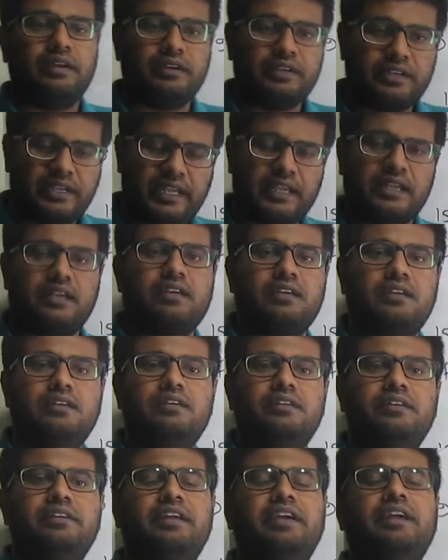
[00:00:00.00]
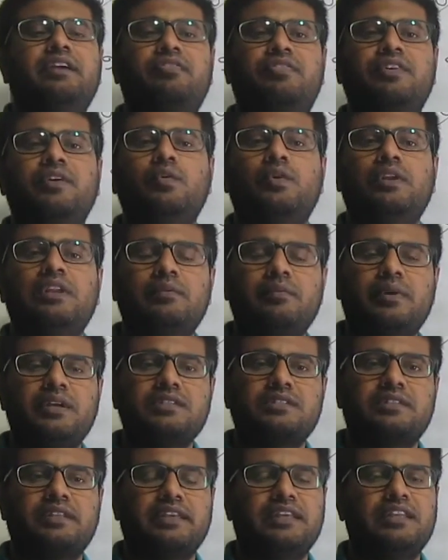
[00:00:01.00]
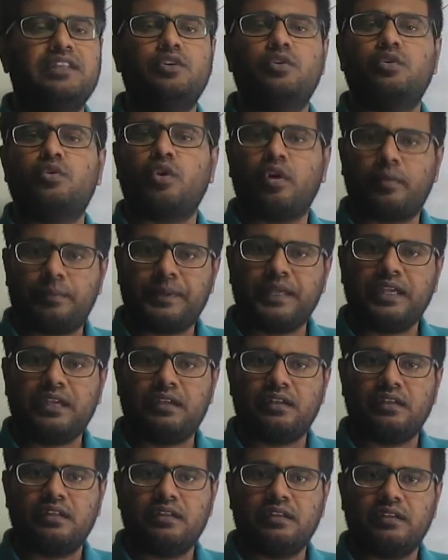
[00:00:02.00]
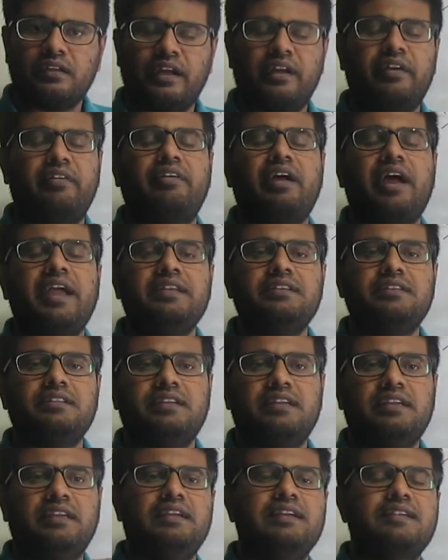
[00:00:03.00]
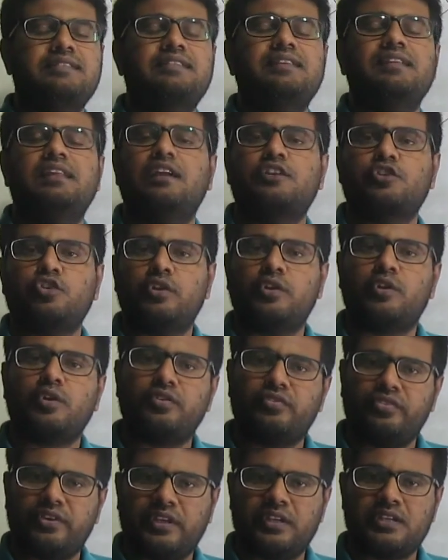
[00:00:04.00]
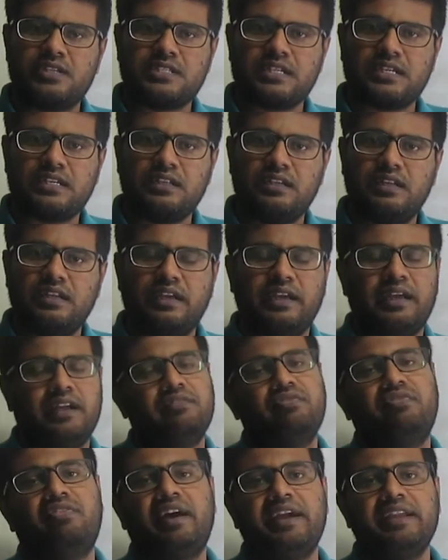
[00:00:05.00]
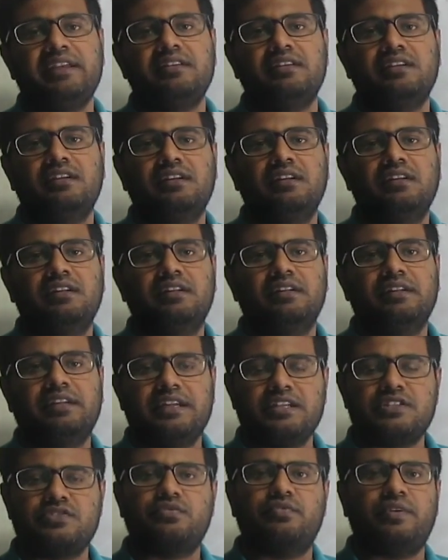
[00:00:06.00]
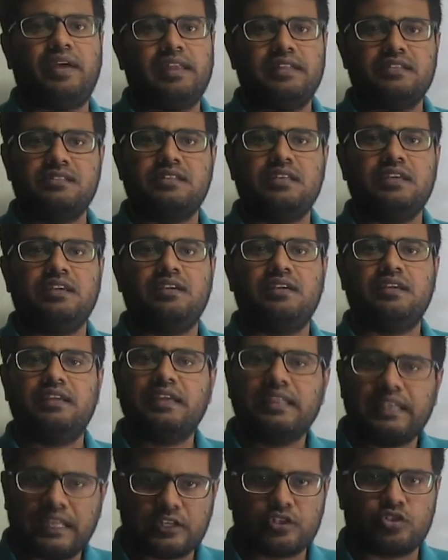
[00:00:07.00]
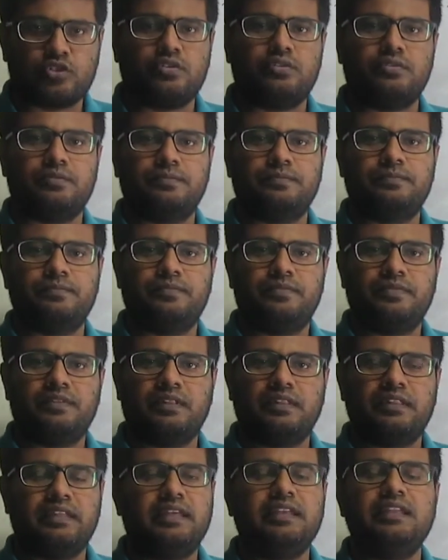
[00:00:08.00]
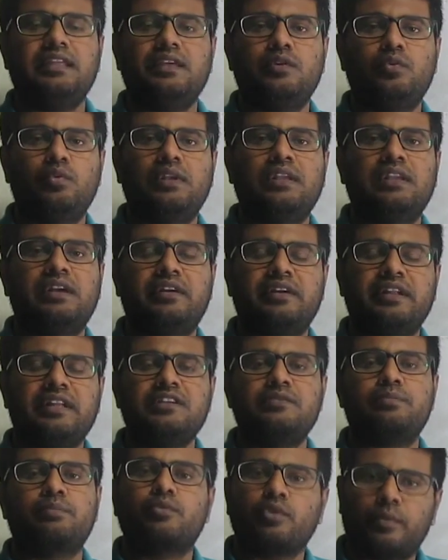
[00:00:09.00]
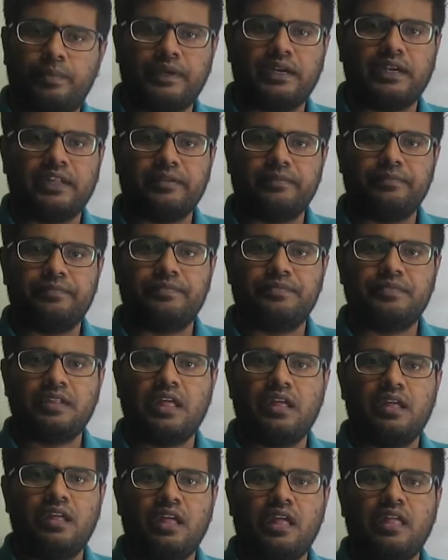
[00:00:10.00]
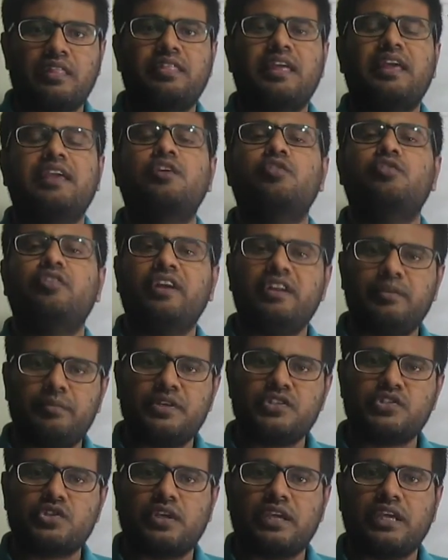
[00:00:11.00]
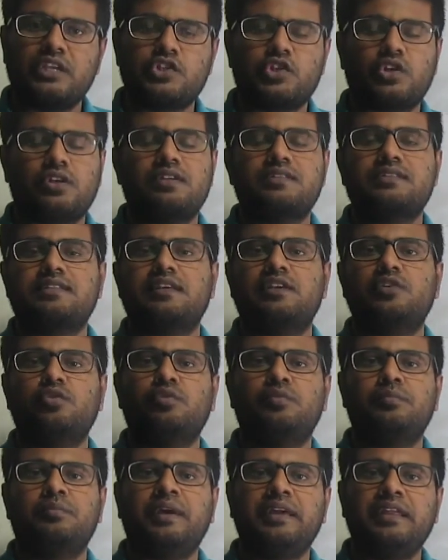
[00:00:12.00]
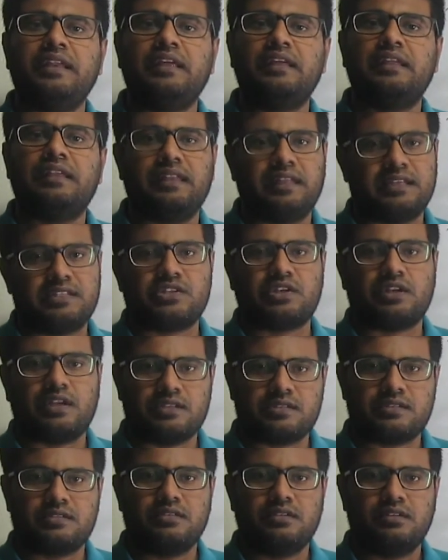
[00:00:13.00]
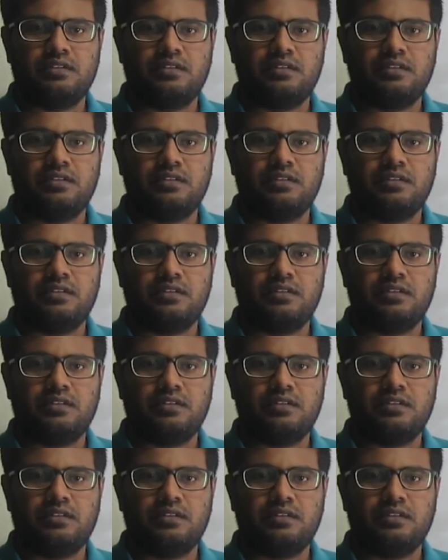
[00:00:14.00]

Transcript: take few elements in your copy and write its electronic configuration and find its valency electron. Then you will learn it properly. Thank you very much. Inshallah see you in my next class.